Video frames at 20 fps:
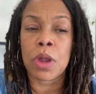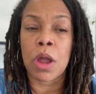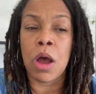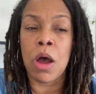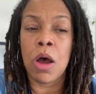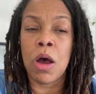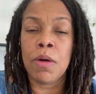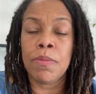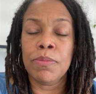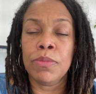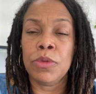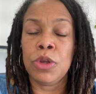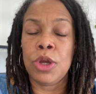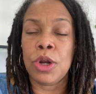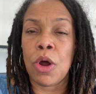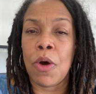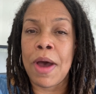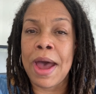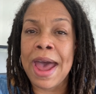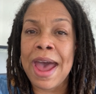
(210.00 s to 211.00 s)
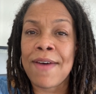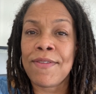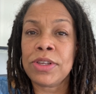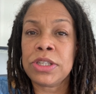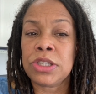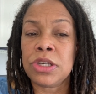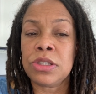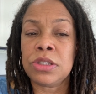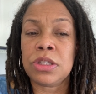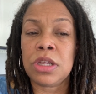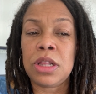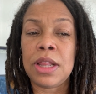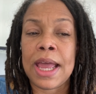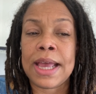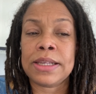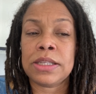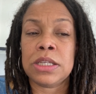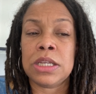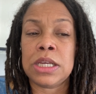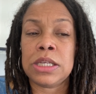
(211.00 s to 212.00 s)
um, you know, I have a sister
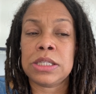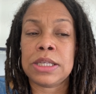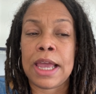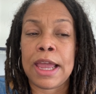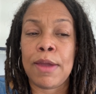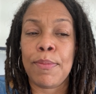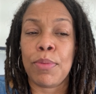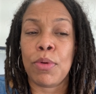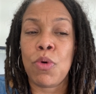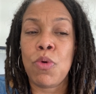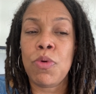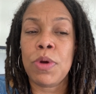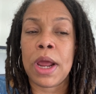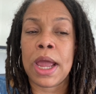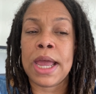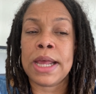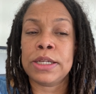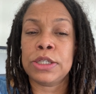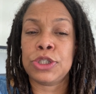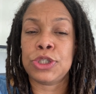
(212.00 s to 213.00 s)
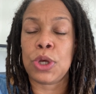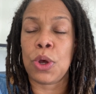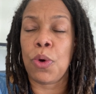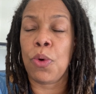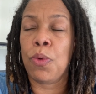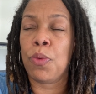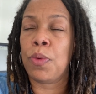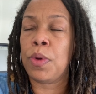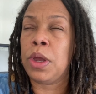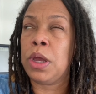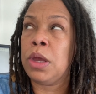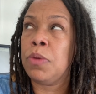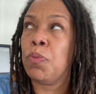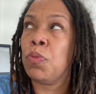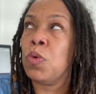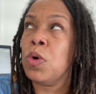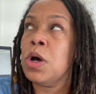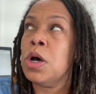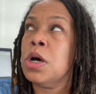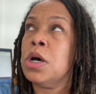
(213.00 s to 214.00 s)
that's disabled. And so it
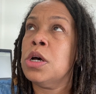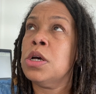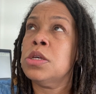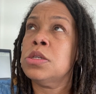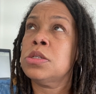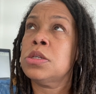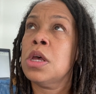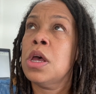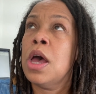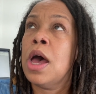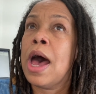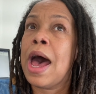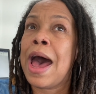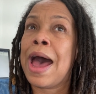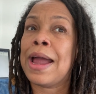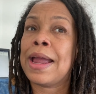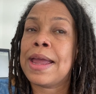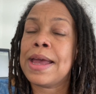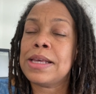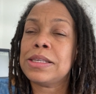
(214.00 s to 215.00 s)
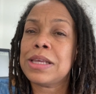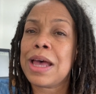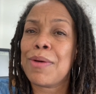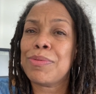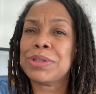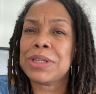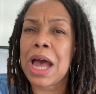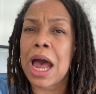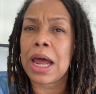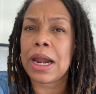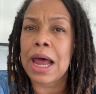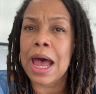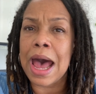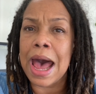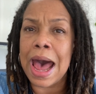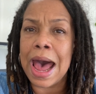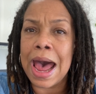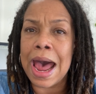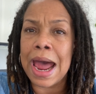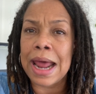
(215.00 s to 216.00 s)
was, I guess I was kind of
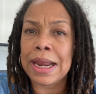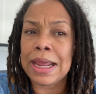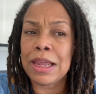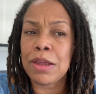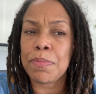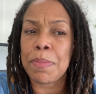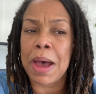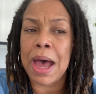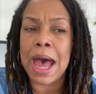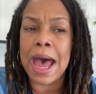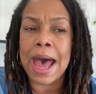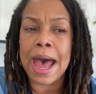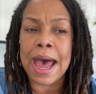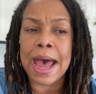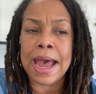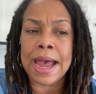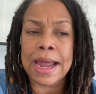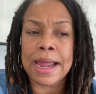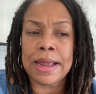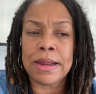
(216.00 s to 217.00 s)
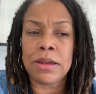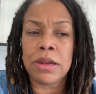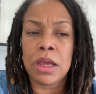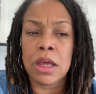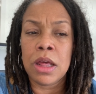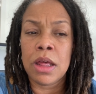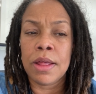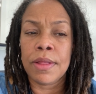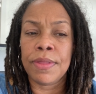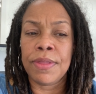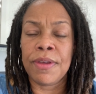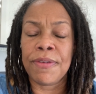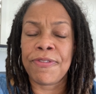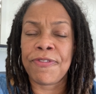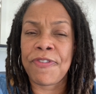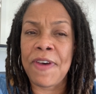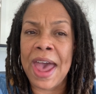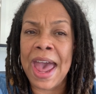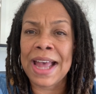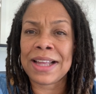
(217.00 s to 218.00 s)
hiding behind the
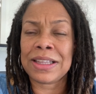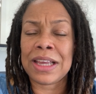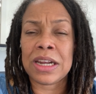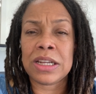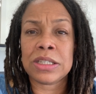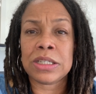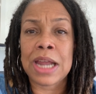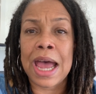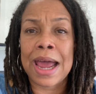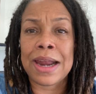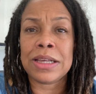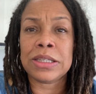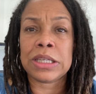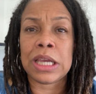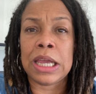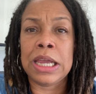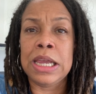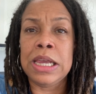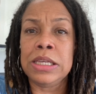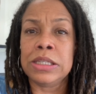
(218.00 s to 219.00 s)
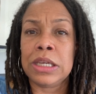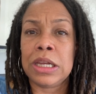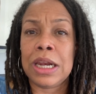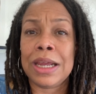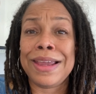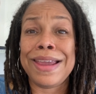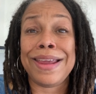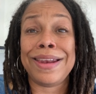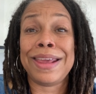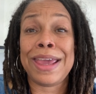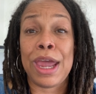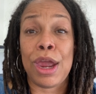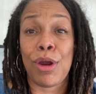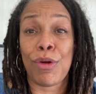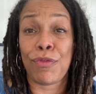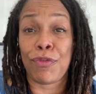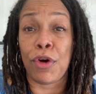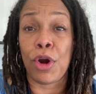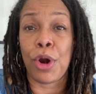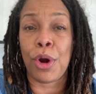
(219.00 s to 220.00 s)
fact that it's not as easy to get care
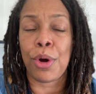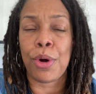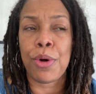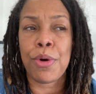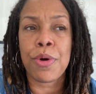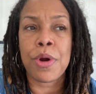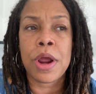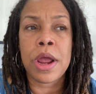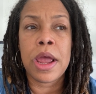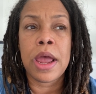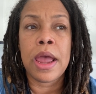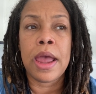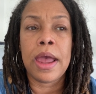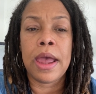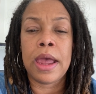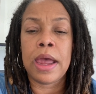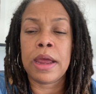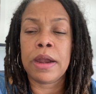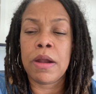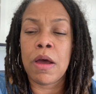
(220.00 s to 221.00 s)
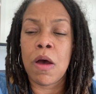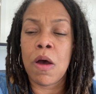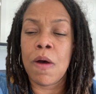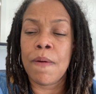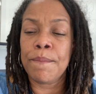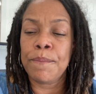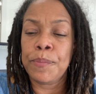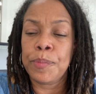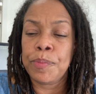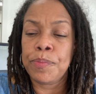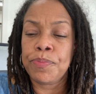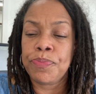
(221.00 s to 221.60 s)
for her. And, um,